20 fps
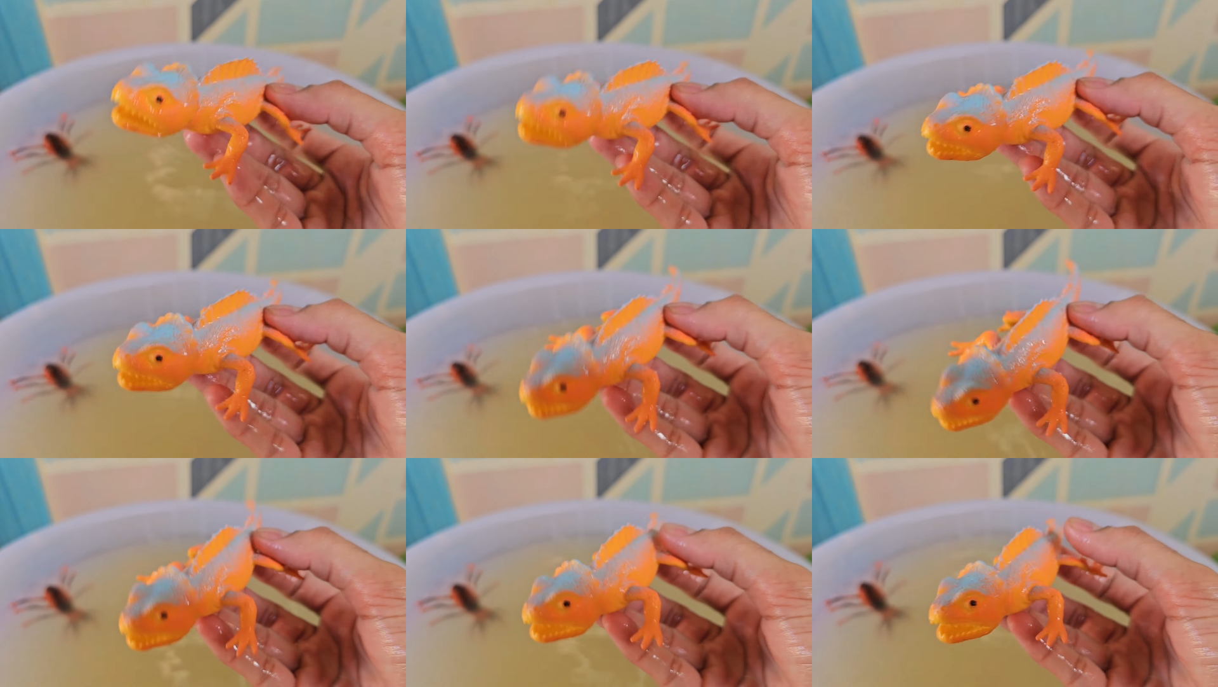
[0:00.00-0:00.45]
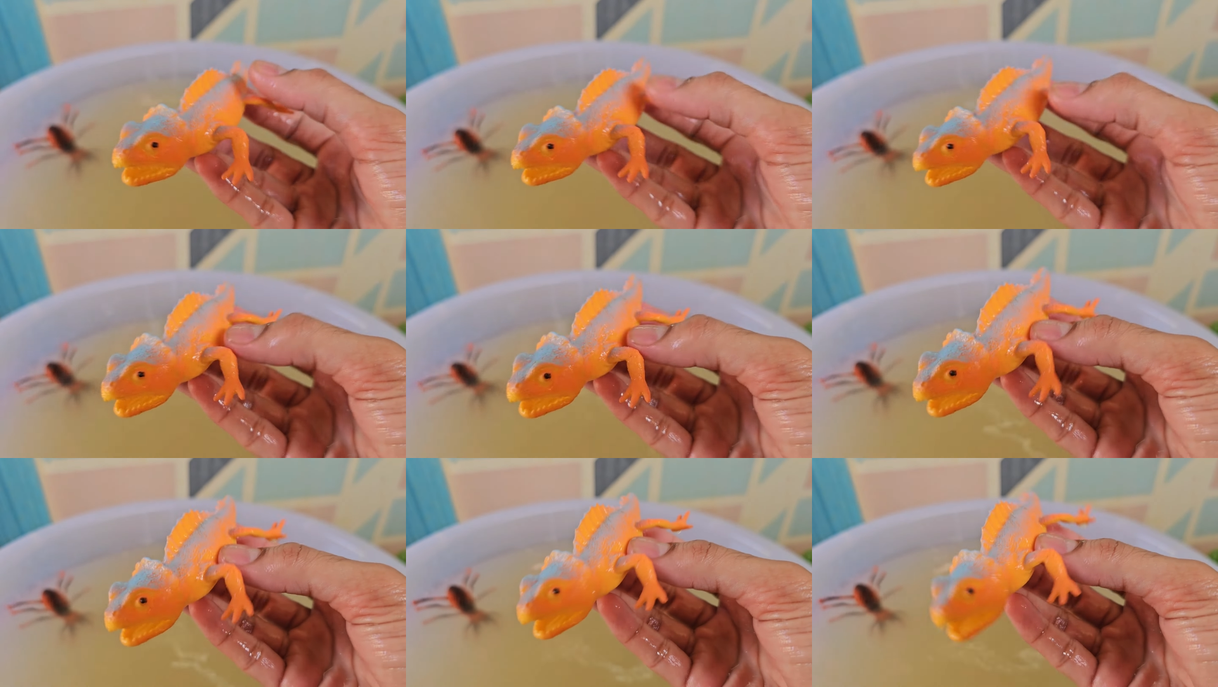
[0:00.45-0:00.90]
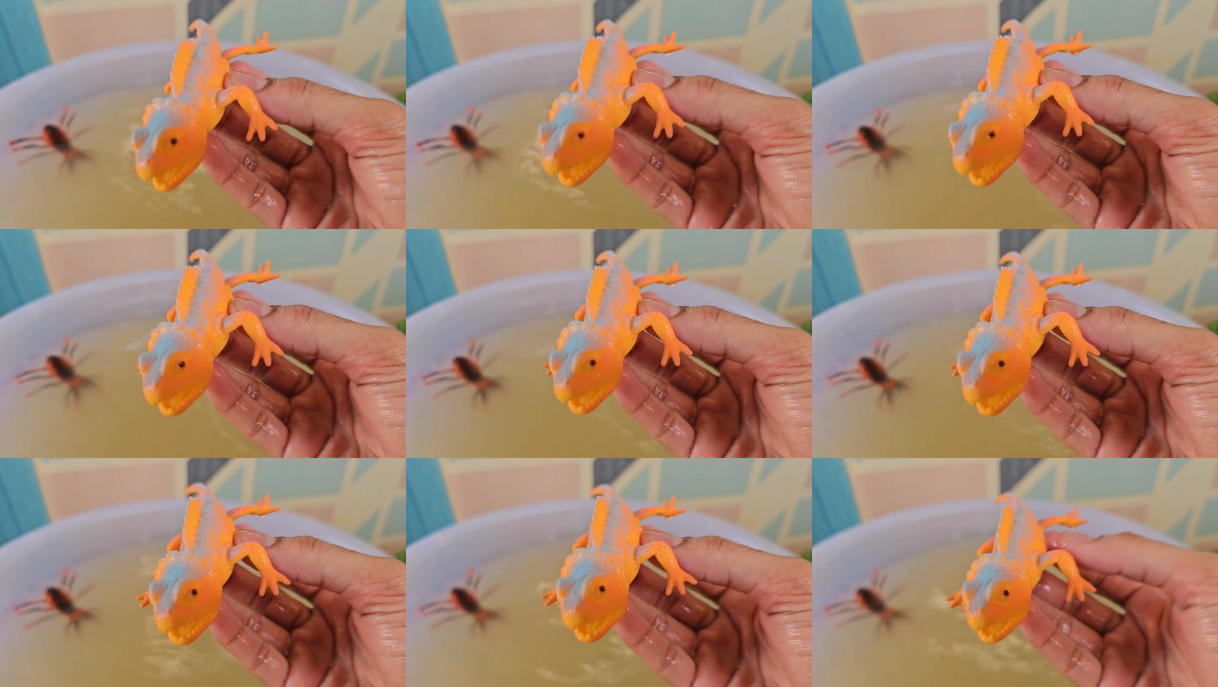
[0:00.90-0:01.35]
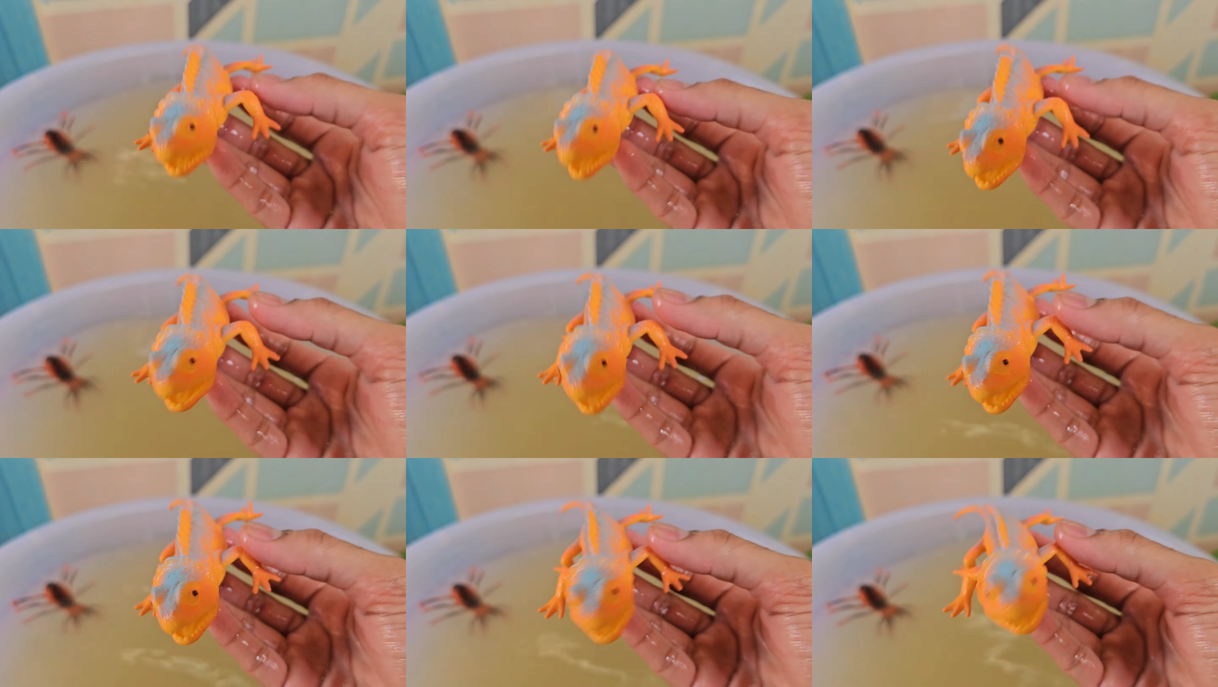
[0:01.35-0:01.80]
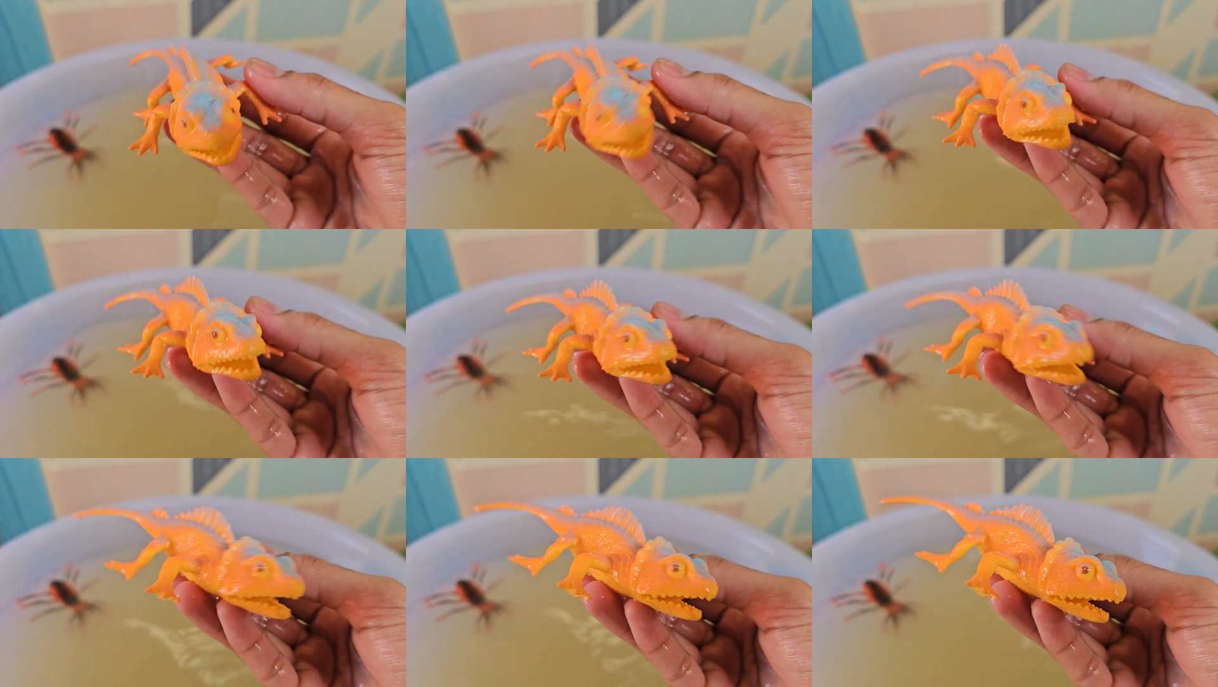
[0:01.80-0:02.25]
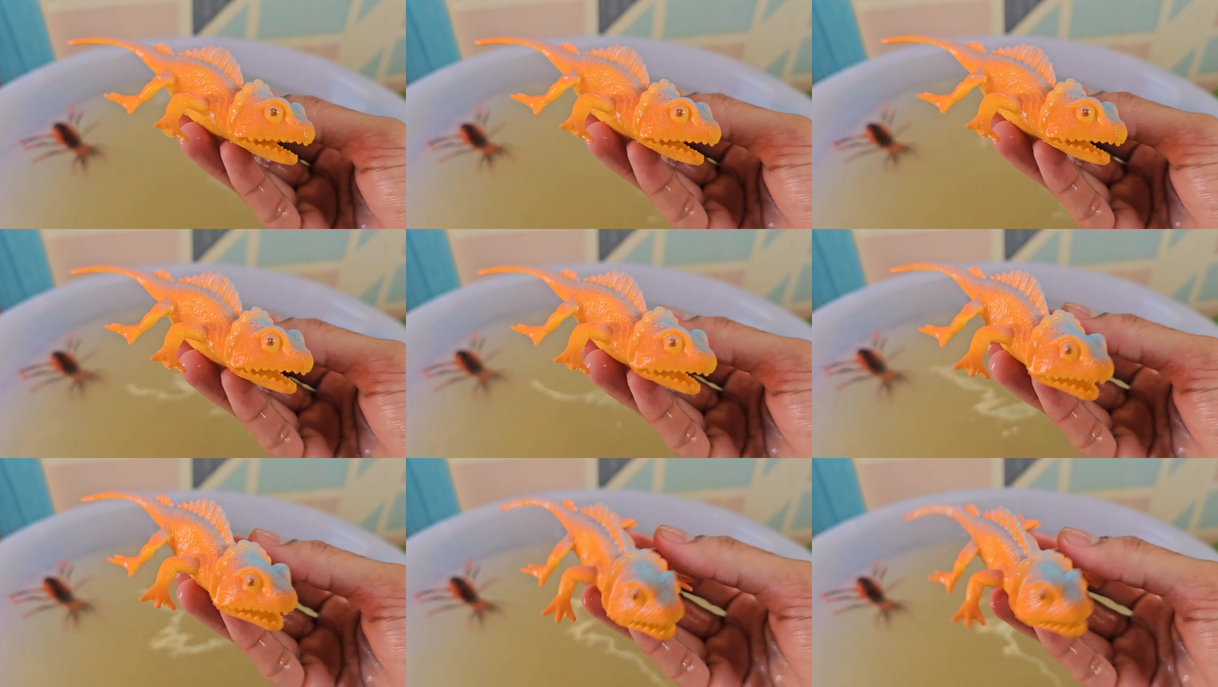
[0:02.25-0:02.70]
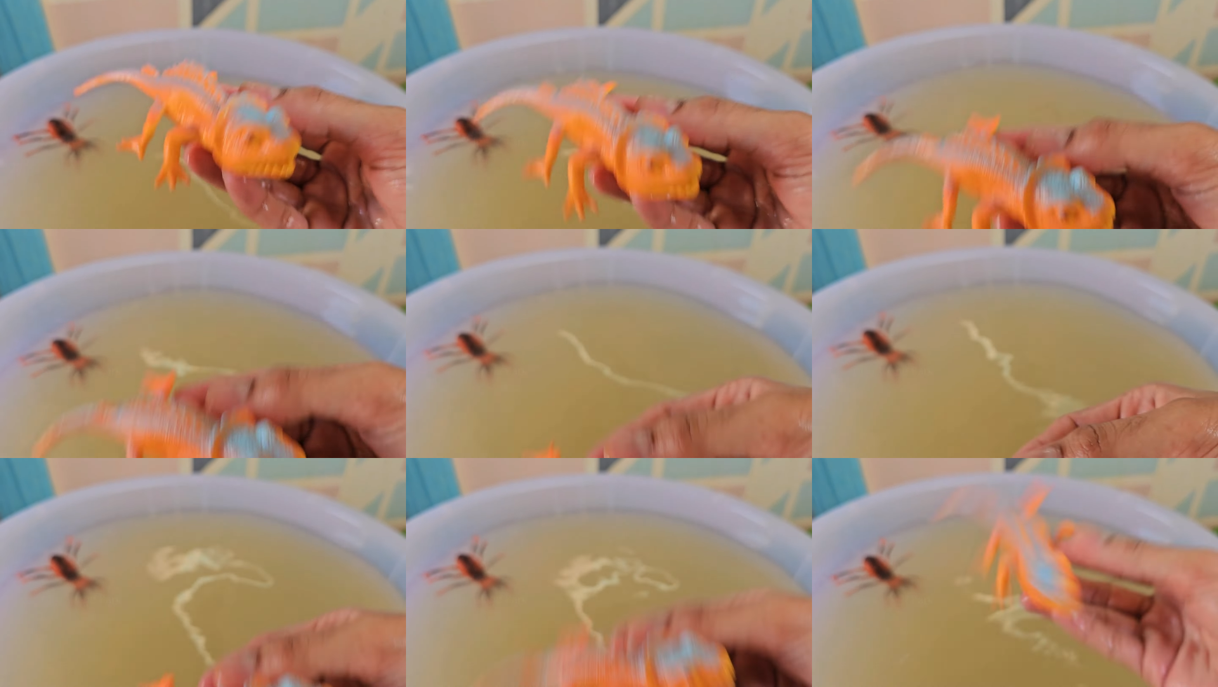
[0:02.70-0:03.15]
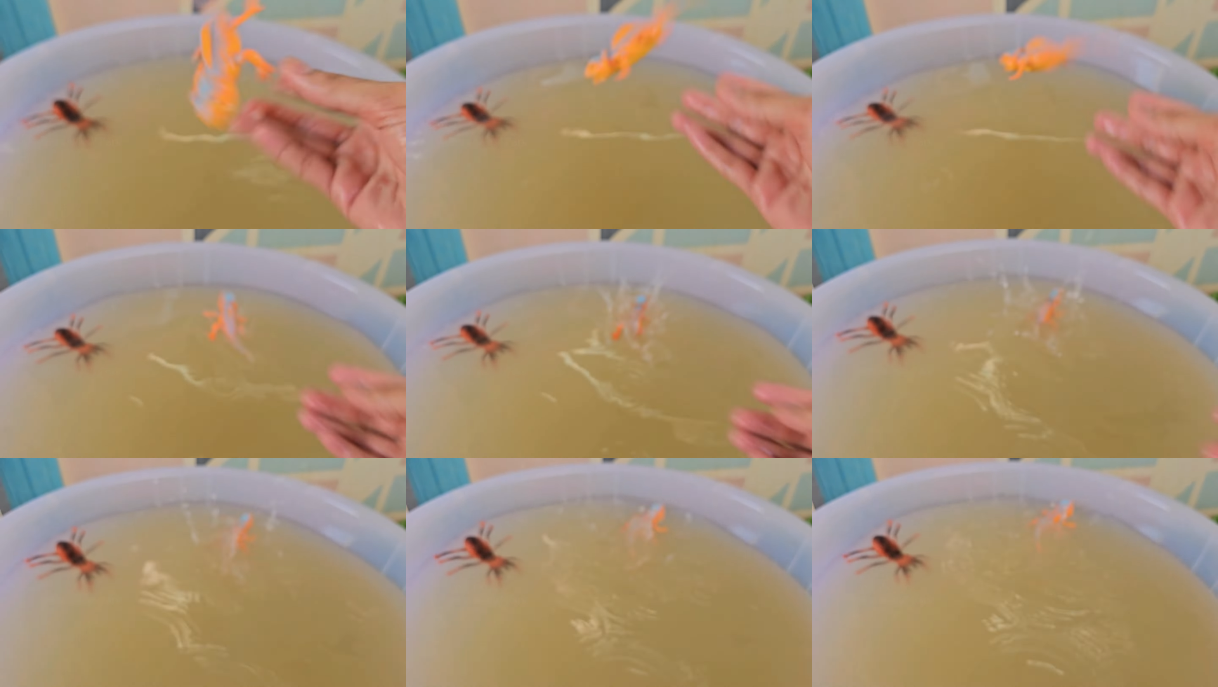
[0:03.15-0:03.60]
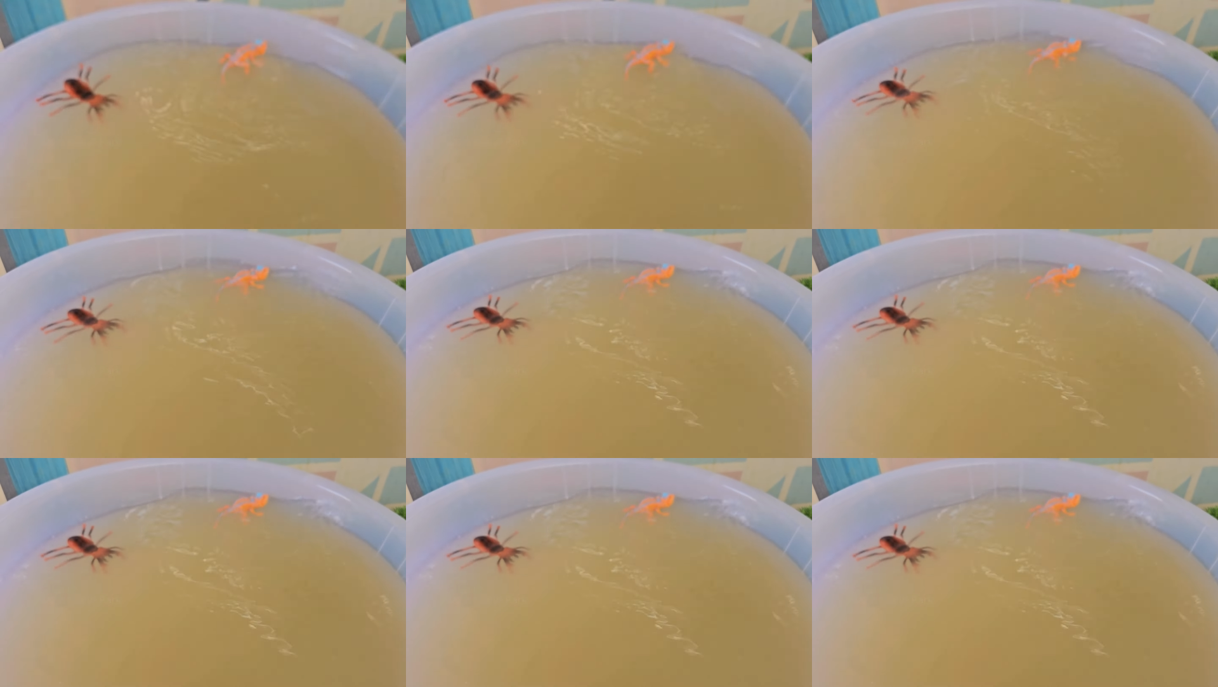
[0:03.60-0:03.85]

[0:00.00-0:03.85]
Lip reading: [unreadable: no face in view]